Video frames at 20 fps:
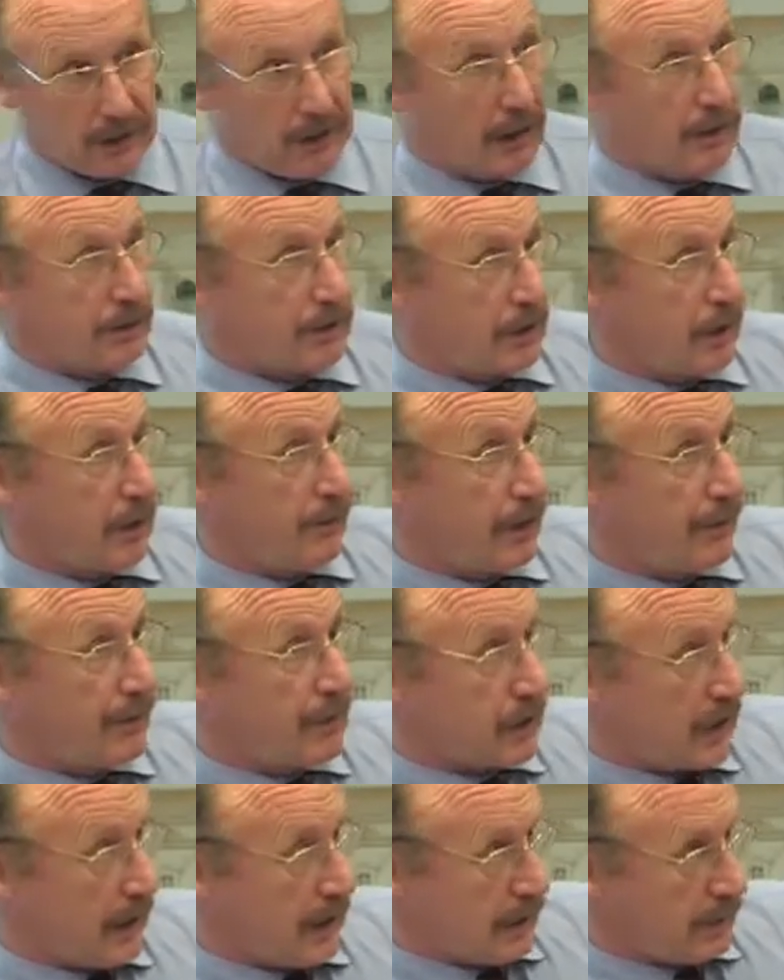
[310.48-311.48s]
go and serve
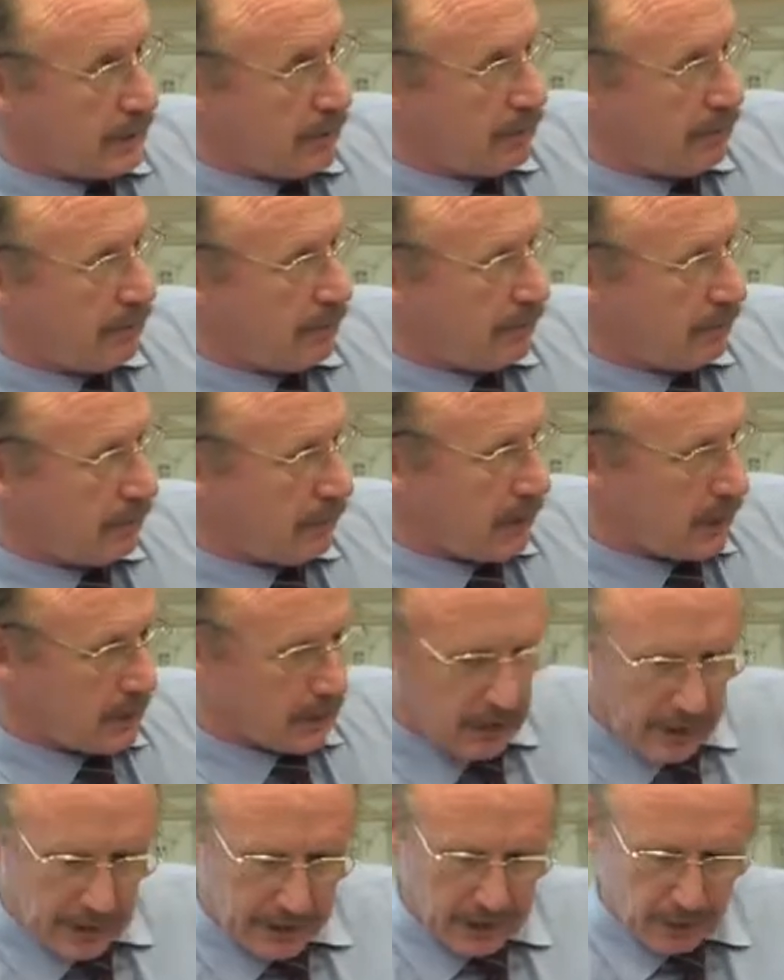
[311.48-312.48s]
overseas, as
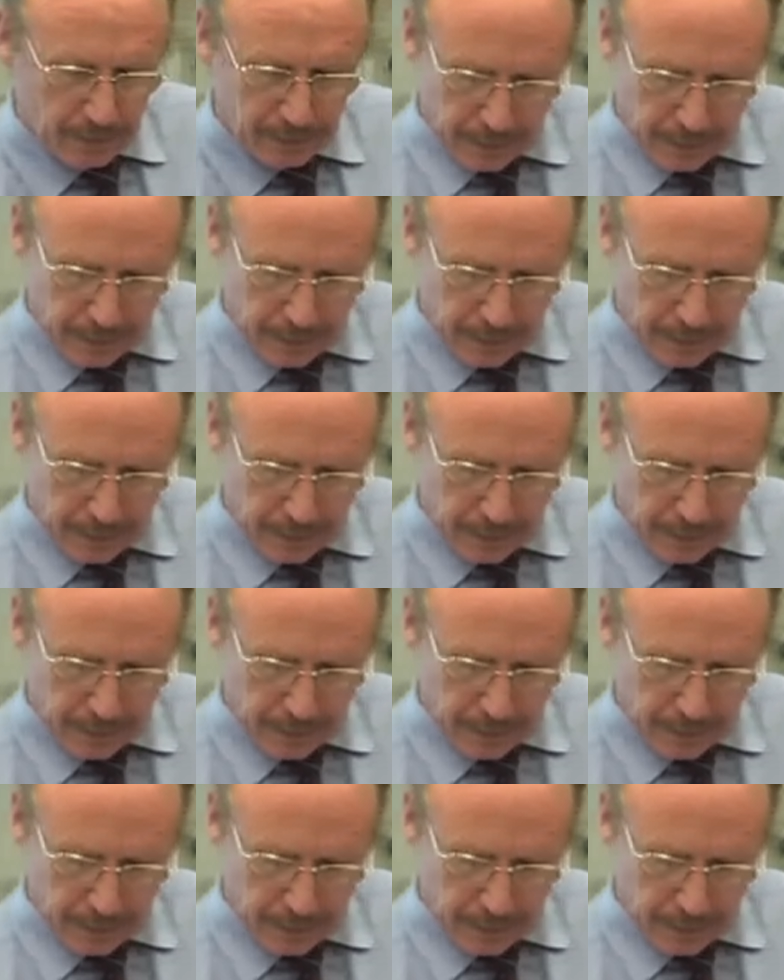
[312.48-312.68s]
I did